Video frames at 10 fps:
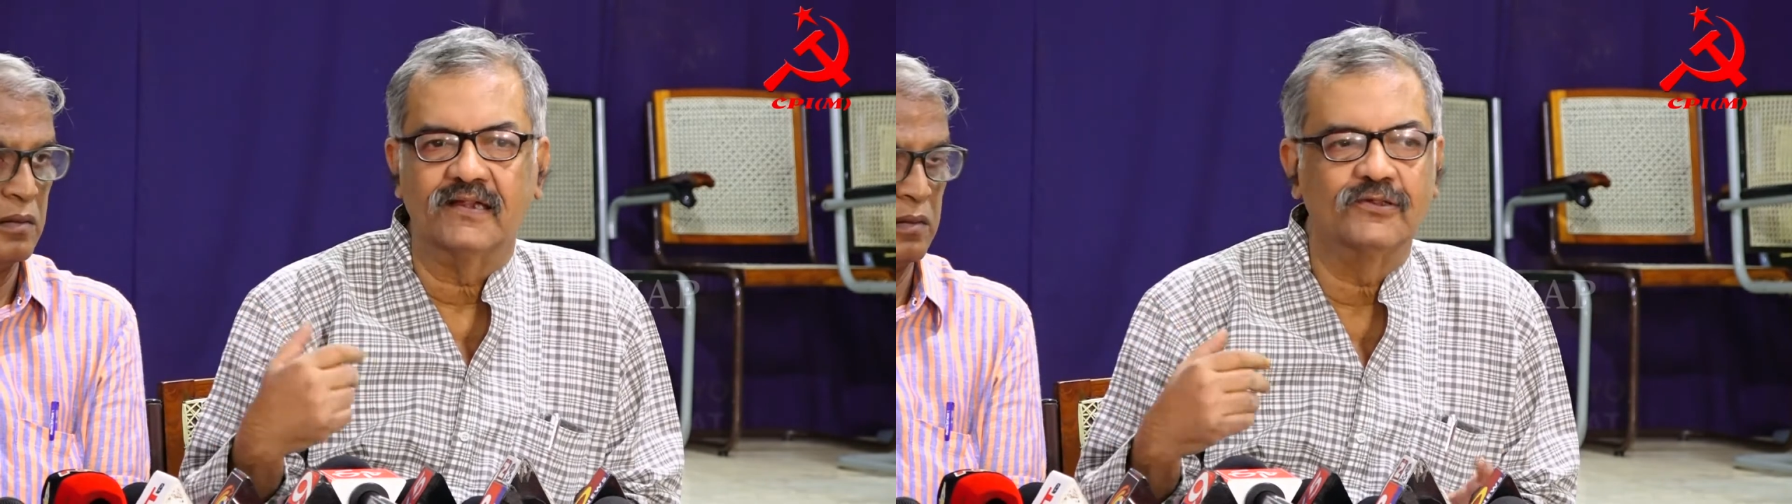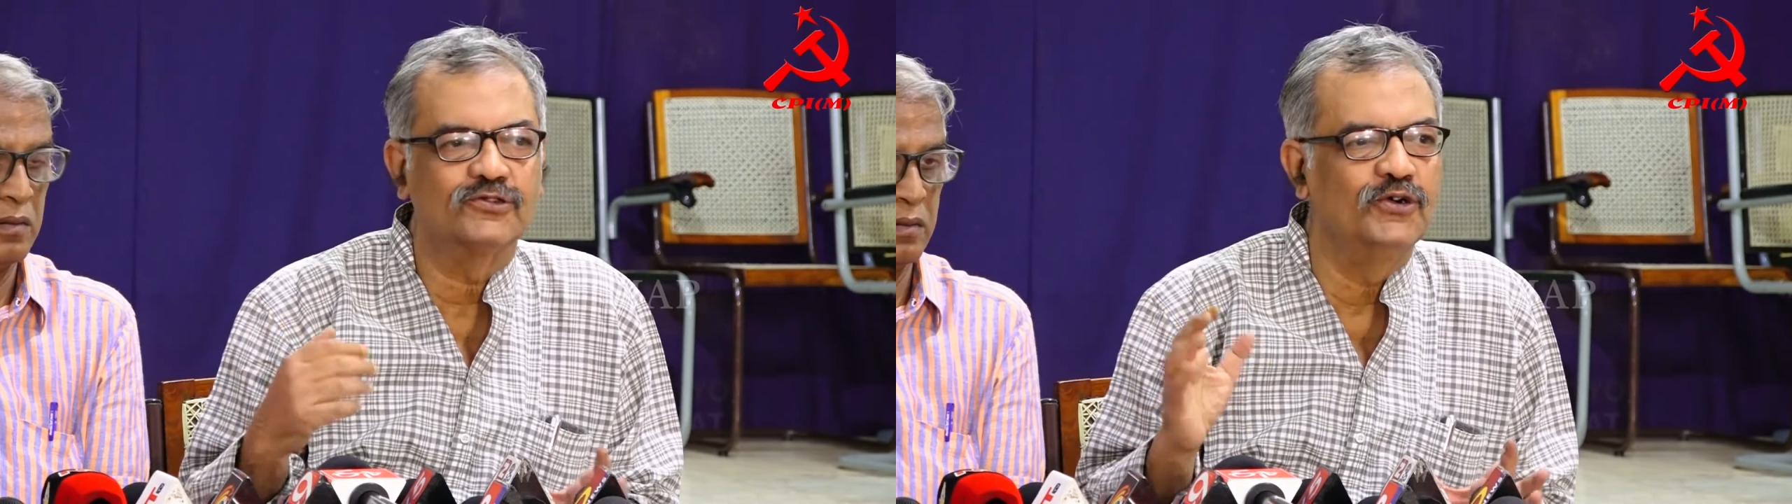
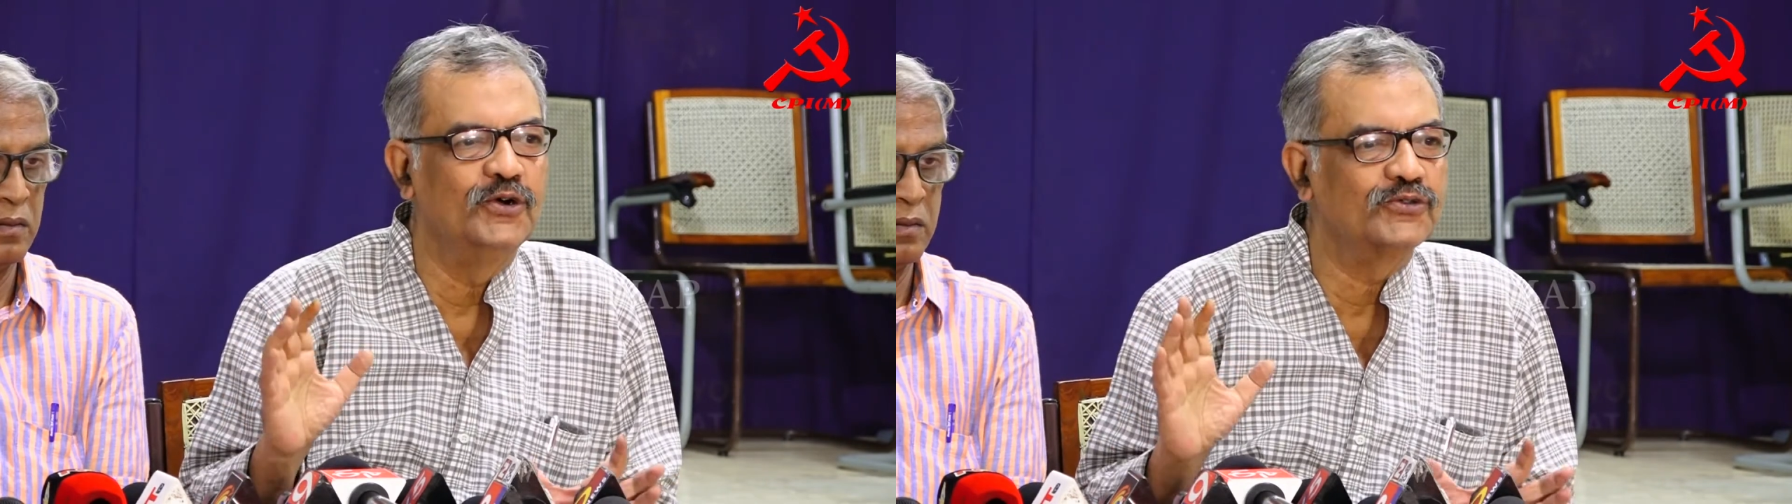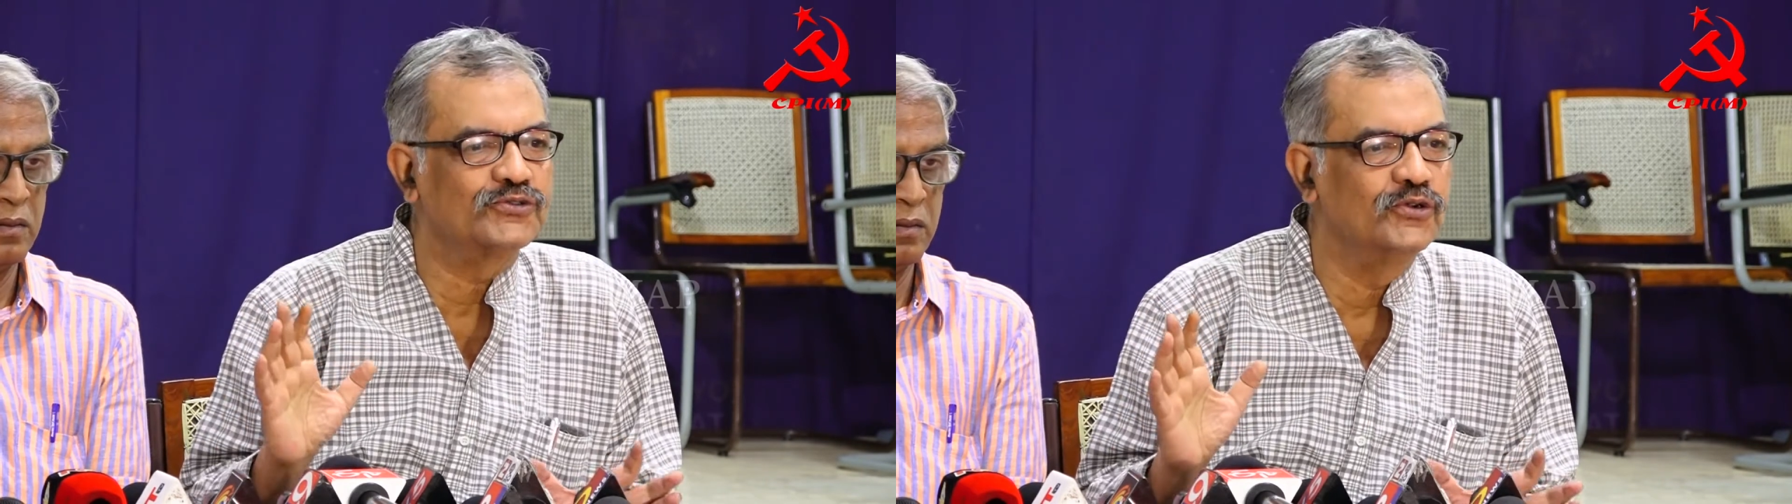
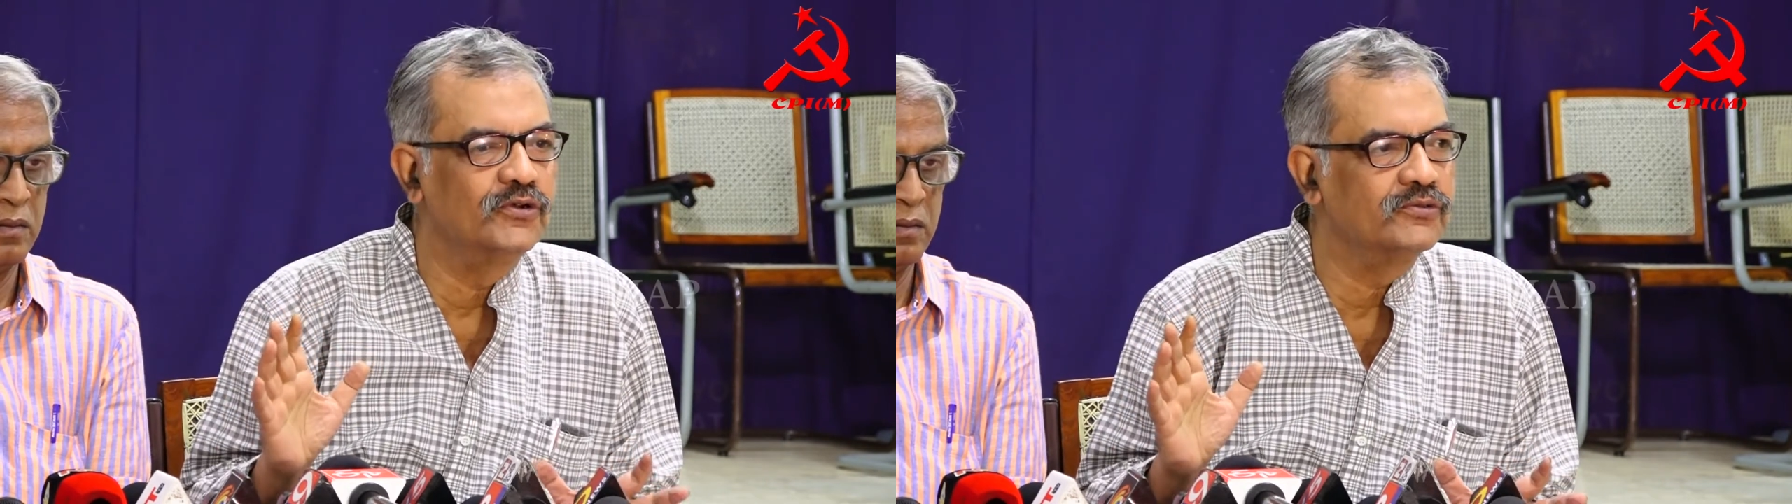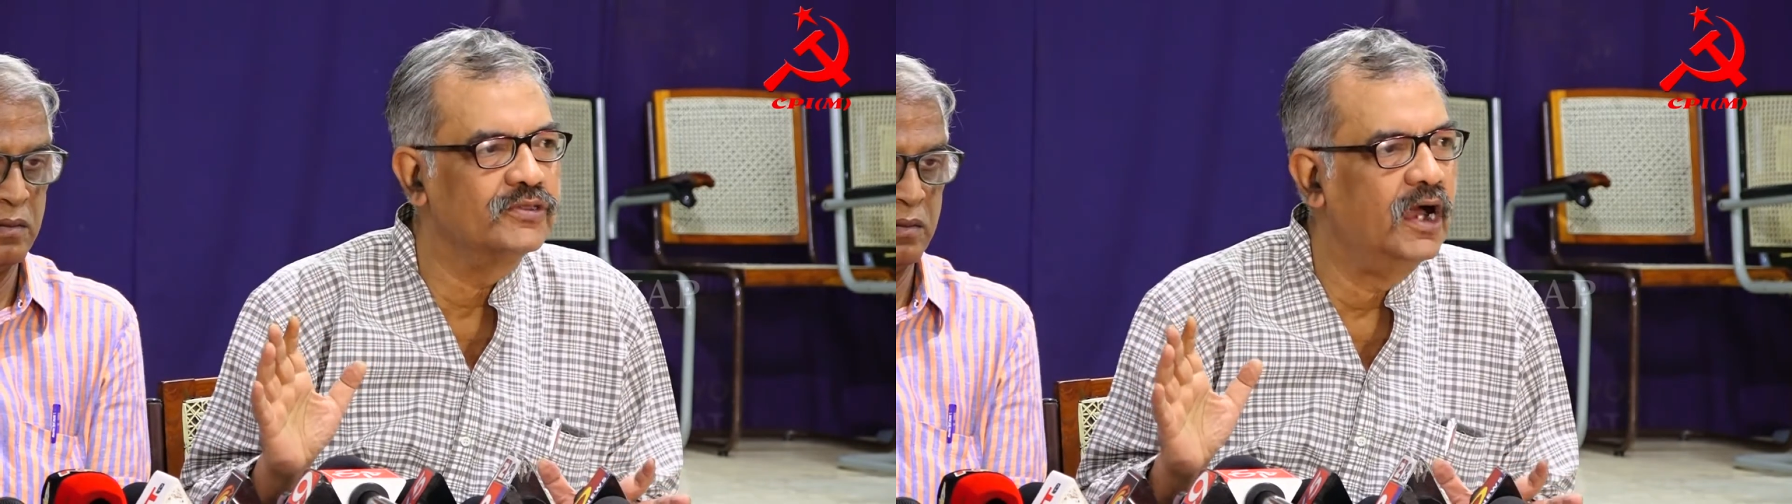So
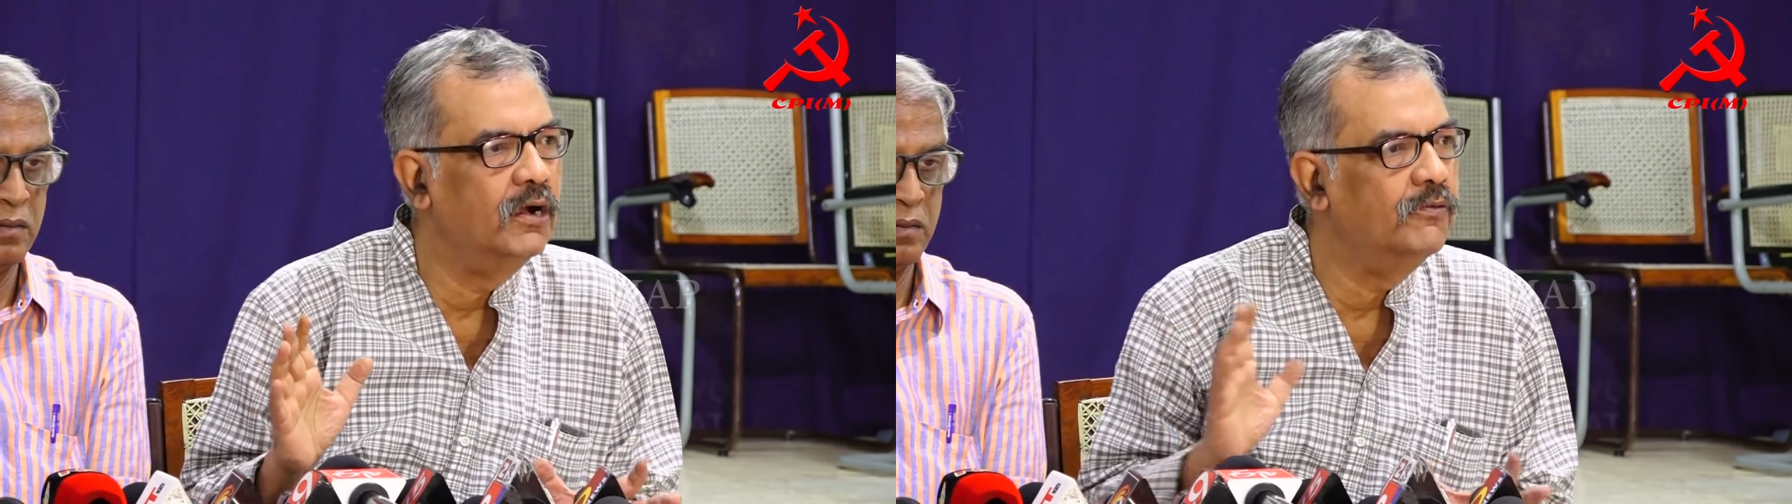now